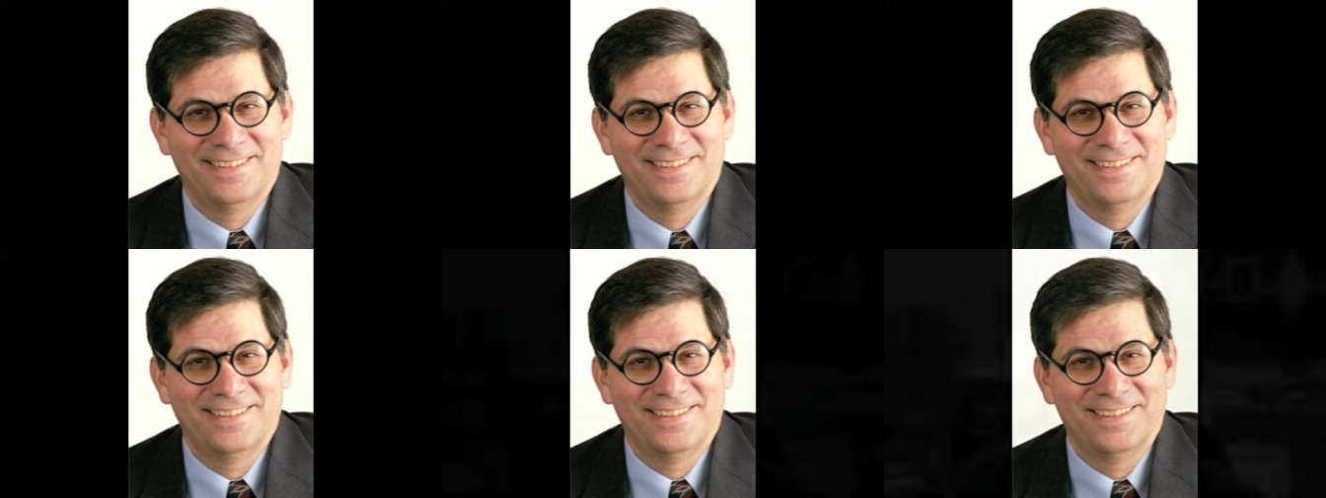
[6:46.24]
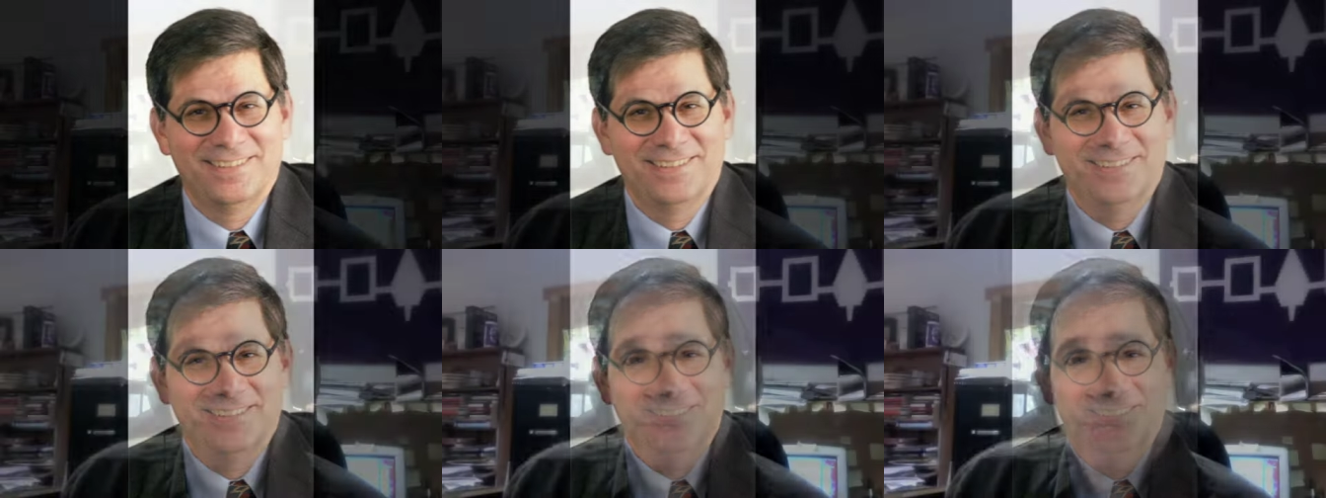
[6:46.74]
Right.
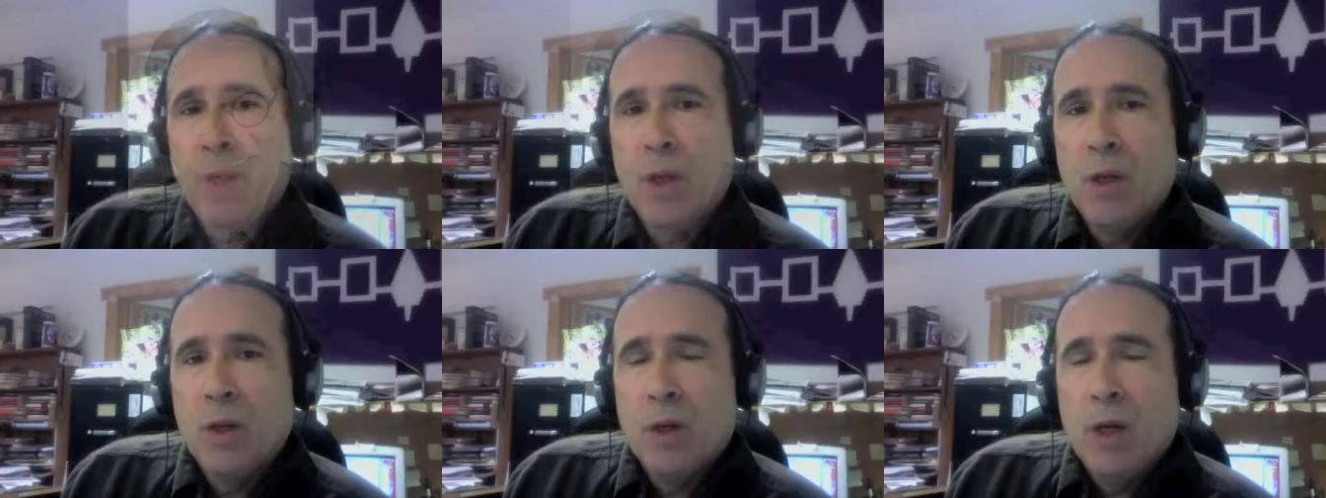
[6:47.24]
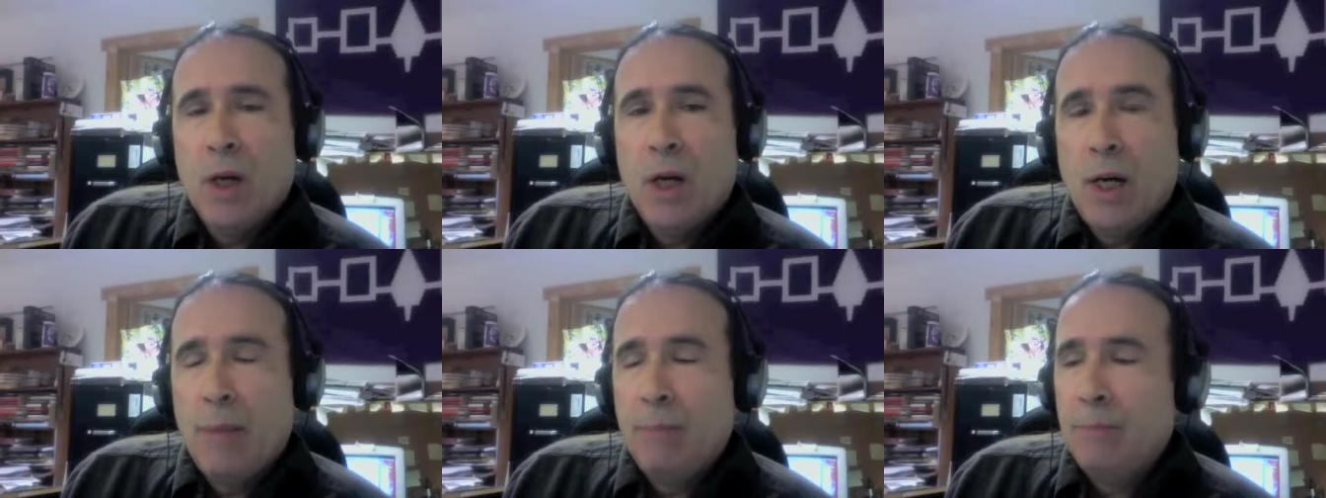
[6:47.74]

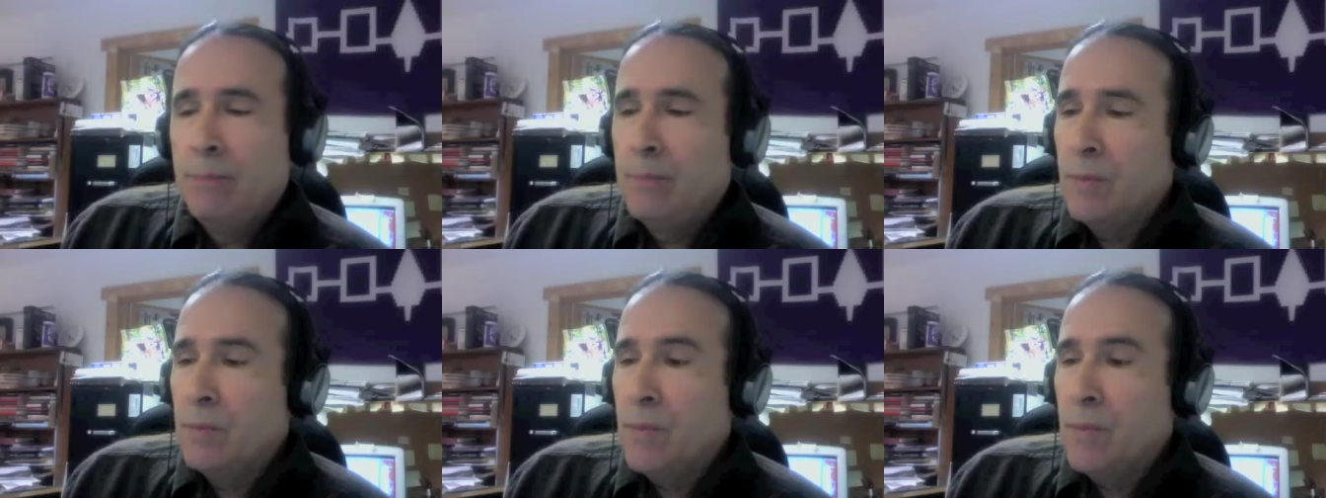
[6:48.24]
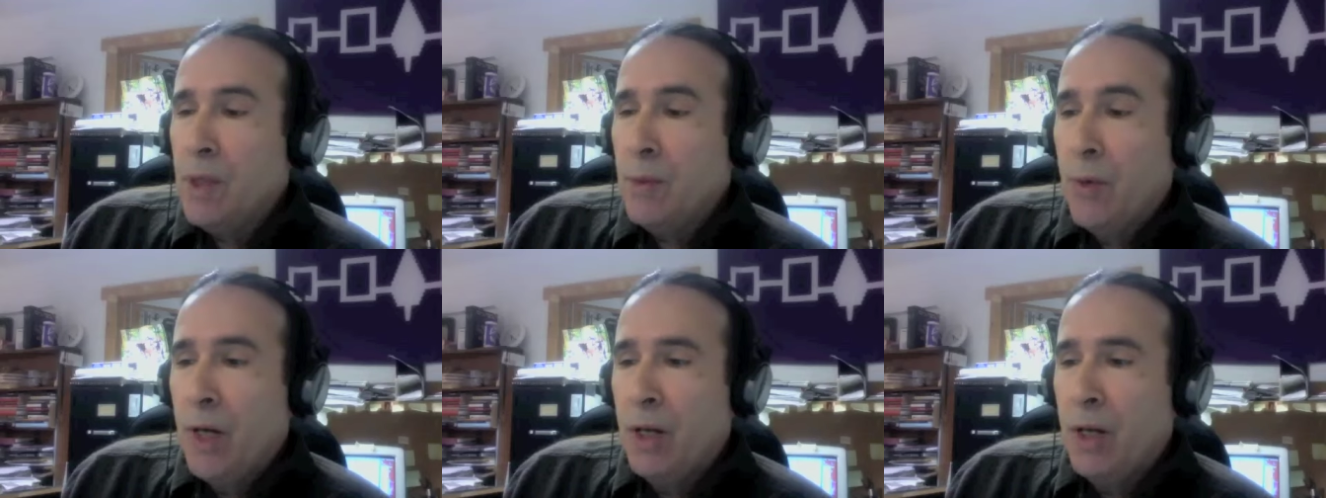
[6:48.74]
Um,
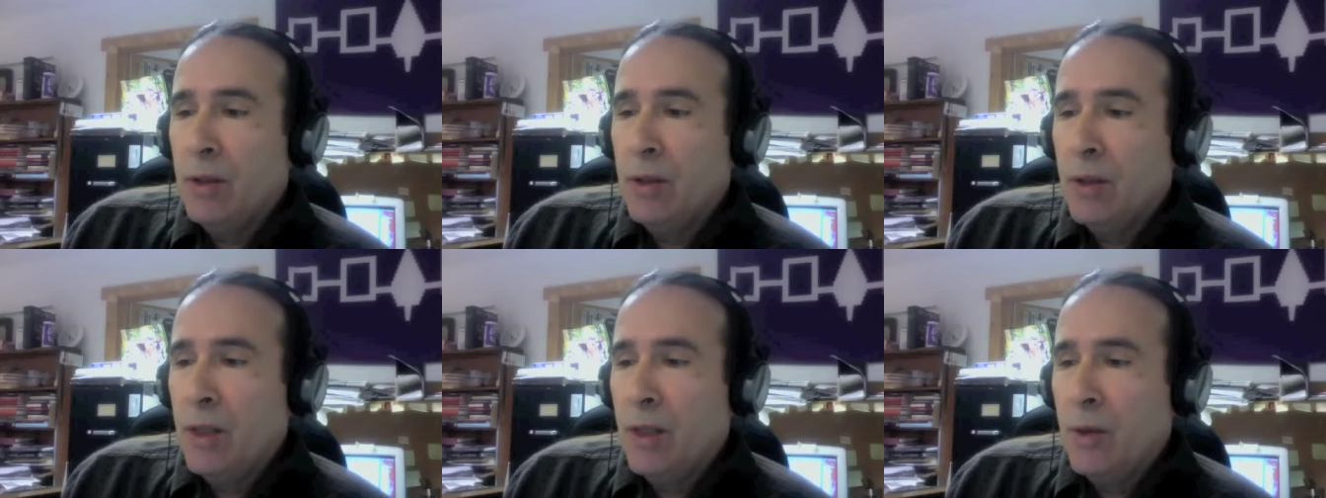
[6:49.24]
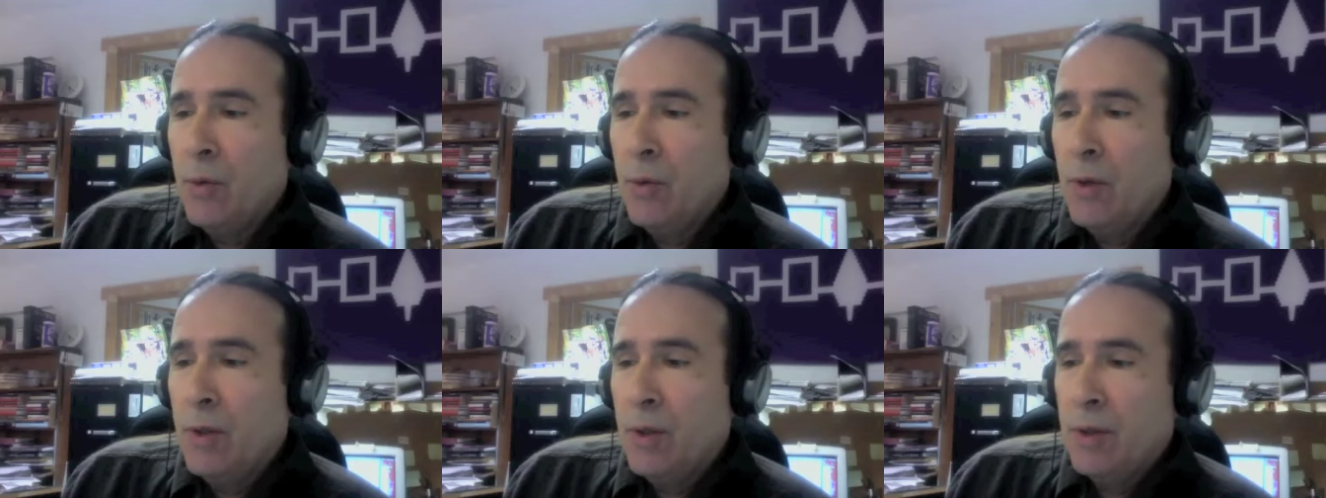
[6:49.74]
well,
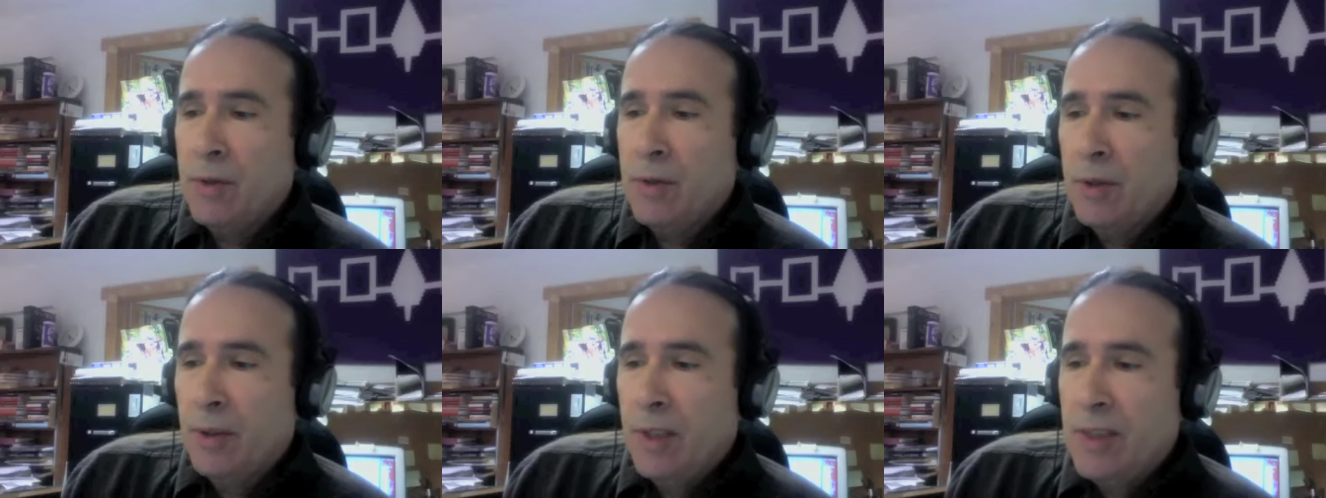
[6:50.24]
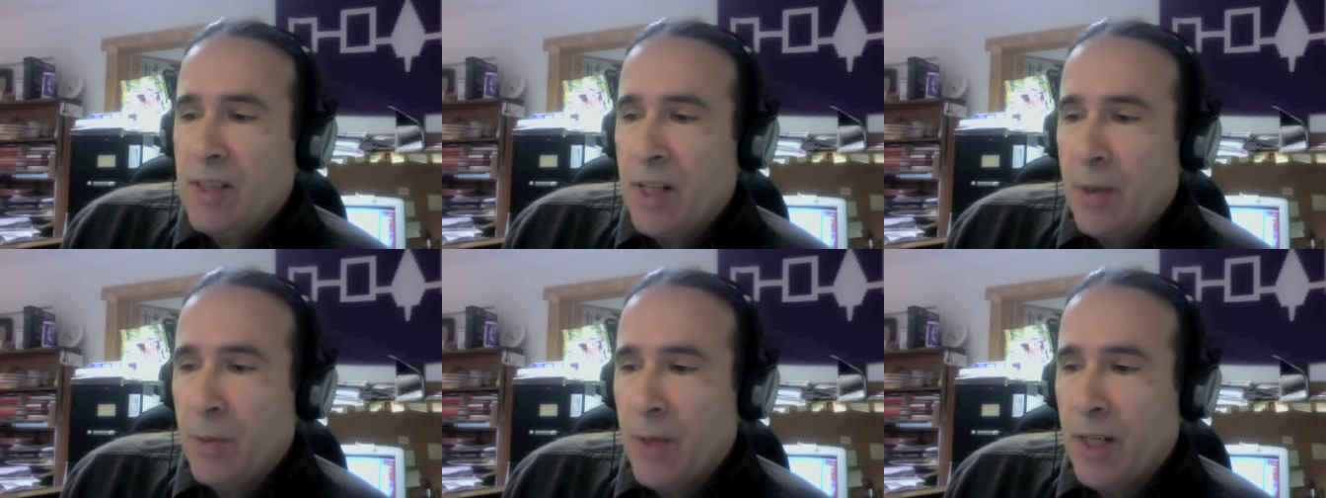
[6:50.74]
uh, let's see.
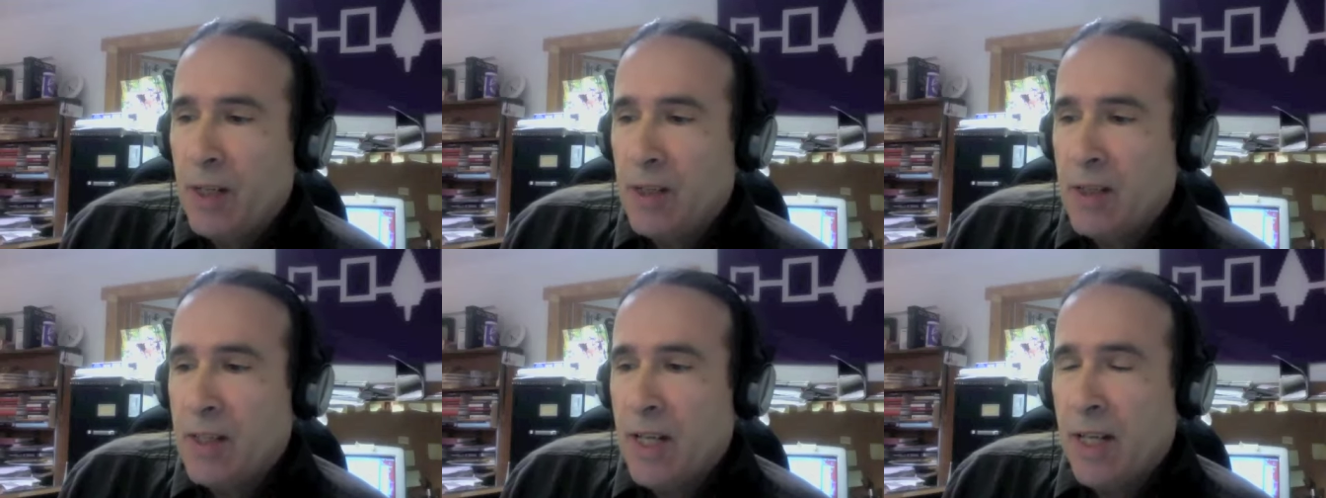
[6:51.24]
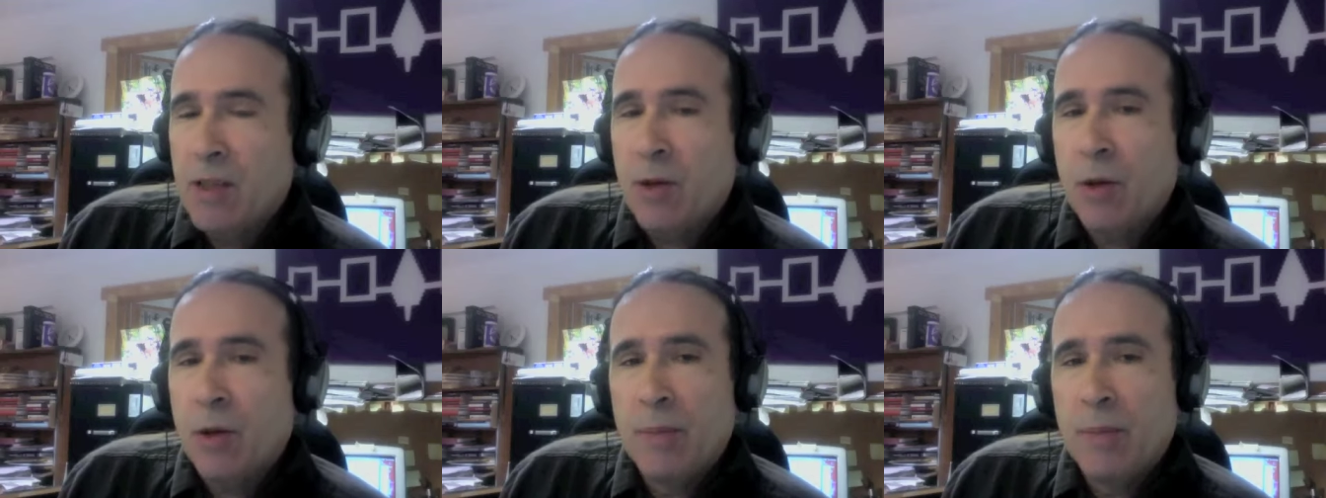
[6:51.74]
Rick
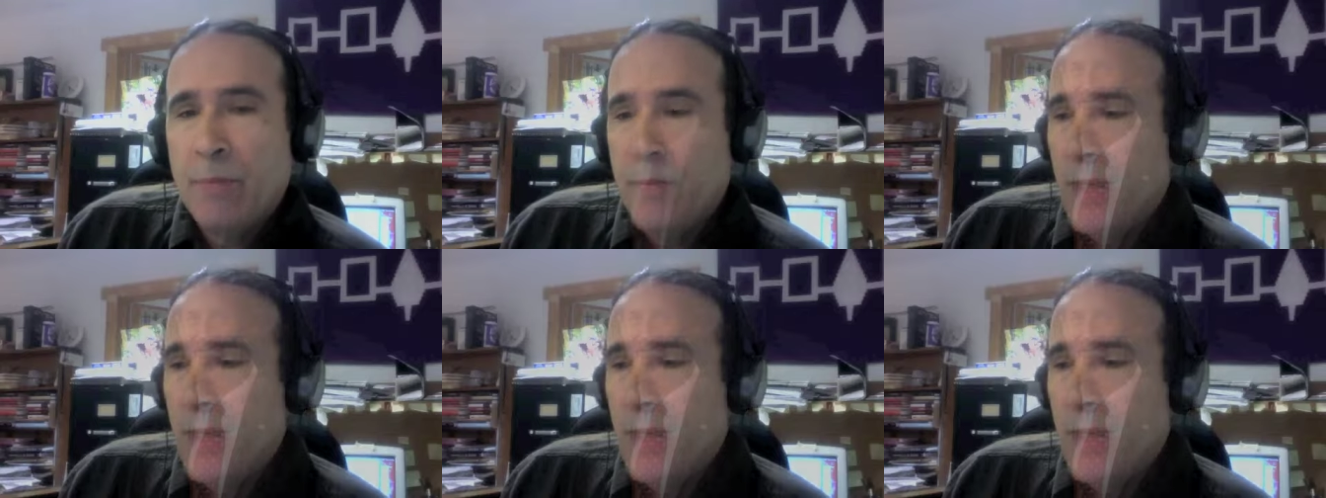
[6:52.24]
Santorum